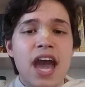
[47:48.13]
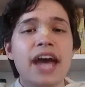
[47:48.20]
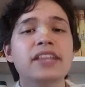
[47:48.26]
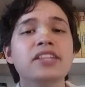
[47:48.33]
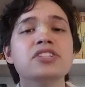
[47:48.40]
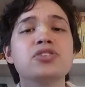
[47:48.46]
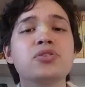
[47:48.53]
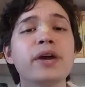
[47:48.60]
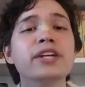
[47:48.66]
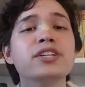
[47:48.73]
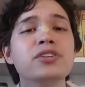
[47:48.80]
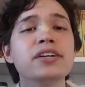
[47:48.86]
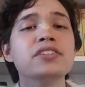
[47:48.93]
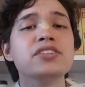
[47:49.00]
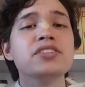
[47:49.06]
And this great
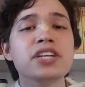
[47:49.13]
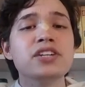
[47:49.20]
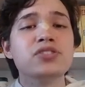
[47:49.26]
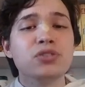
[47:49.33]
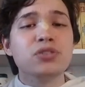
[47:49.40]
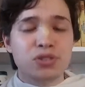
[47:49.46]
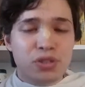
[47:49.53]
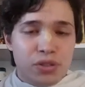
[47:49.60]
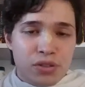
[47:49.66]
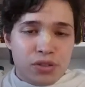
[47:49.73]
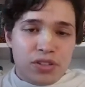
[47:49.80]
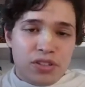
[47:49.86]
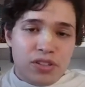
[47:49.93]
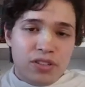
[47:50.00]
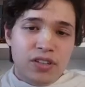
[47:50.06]
transcendental
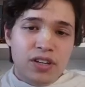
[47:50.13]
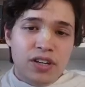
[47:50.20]
truth